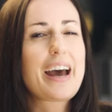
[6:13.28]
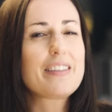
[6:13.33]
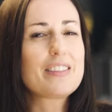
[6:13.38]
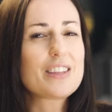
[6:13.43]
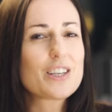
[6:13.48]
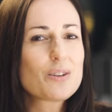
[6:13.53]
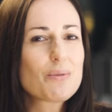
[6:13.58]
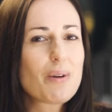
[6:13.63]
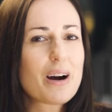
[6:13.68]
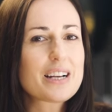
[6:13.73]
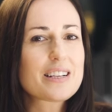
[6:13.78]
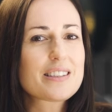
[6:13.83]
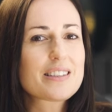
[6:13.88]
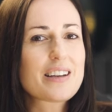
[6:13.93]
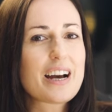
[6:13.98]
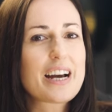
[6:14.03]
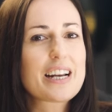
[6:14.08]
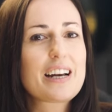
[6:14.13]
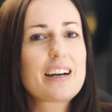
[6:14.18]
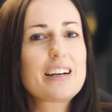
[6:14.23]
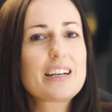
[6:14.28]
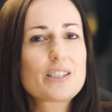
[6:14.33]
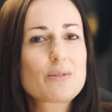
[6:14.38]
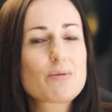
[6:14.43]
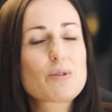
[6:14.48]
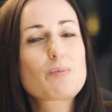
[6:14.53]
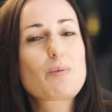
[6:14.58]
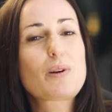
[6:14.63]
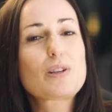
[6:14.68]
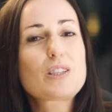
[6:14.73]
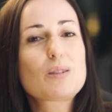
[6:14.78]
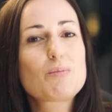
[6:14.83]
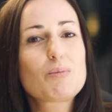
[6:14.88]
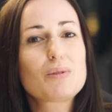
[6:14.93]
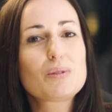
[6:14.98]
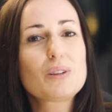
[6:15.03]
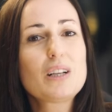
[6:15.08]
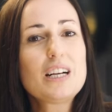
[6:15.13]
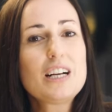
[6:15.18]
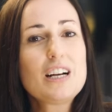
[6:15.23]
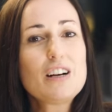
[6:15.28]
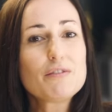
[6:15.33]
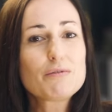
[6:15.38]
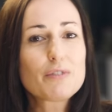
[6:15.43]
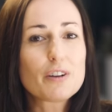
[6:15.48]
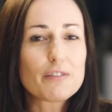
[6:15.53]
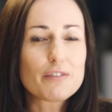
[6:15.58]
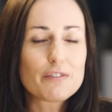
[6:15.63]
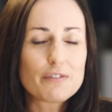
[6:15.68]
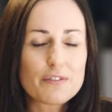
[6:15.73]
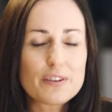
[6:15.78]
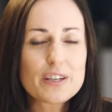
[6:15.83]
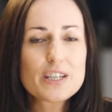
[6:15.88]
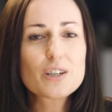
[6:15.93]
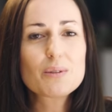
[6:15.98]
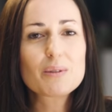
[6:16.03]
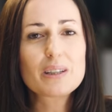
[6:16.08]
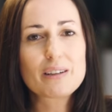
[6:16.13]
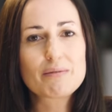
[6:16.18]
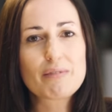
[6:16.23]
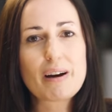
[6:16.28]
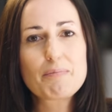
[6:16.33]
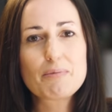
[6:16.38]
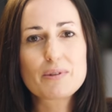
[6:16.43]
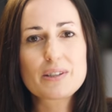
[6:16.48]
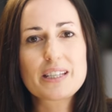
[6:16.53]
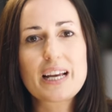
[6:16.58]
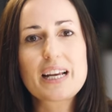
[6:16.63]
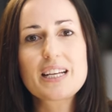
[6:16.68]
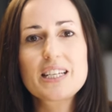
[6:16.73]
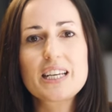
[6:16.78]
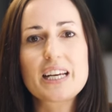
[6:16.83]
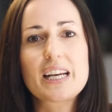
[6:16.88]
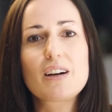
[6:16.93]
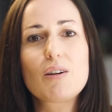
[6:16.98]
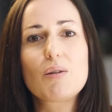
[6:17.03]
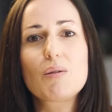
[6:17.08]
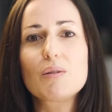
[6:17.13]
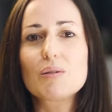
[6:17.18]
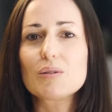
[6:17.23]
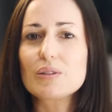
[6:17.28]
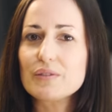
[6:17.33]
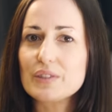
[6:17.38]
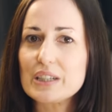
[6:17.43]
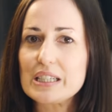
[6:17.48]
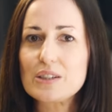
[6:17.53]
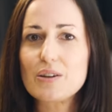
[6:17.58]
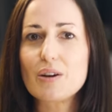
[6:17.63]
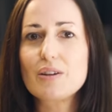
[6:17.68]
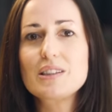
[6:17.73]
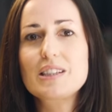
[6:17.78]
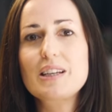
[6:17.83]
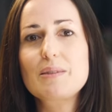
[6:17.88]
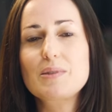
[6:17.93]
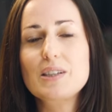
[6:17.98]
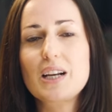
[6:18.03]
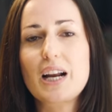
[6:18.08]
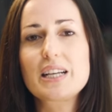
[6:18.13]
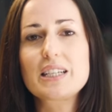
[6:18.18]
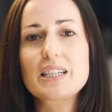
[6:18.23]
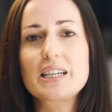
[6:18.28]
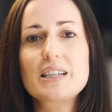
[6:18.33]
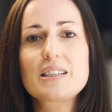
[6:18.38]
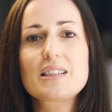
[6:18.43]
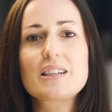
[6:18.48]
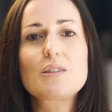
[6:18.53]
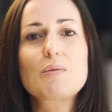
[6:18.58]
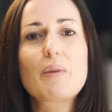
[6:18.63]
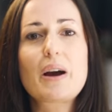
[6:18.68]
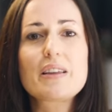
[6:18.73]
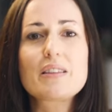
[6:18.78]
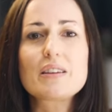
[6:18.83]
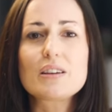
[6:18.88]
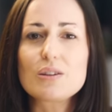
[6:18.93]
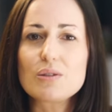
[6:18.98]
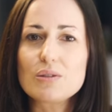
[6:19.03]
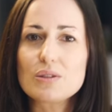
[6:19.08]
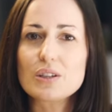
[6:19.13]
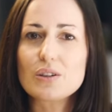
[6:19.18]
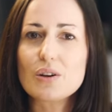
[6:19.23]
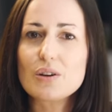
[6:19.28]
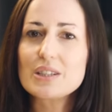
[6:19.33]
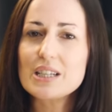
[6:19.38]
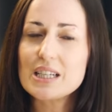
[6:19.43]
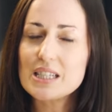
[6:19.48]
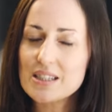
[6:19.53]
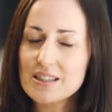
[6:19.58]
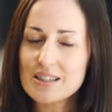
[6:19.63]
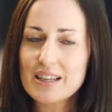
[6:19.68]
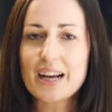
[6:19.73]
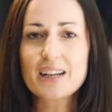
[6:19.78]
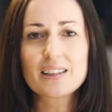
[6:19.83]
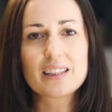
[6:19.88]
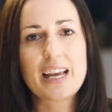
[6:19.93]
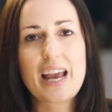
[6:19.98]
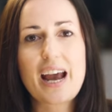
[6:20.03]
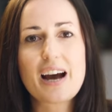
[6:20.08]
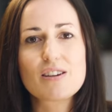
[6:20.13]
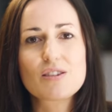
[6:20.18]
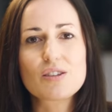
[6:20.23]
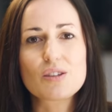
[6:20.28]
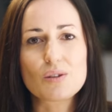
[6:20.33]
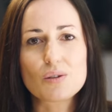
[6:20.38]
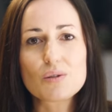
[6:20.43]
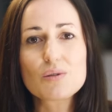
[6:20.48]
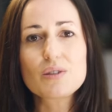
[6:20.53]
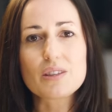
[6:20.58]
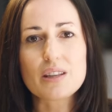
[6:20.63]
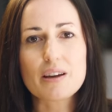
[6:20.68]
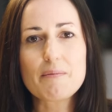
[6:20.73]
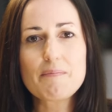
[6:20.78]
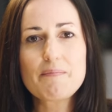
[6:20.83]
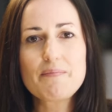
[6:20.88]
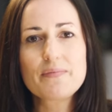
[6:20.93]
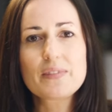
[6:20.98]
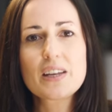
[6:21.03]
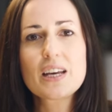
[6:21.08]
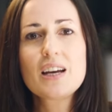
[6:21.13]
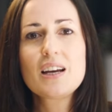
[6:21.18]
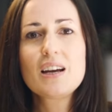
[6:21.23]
And the UI designer is responsible for visually representing all of these concepts and ideas in a way the user knows exactly how to use them.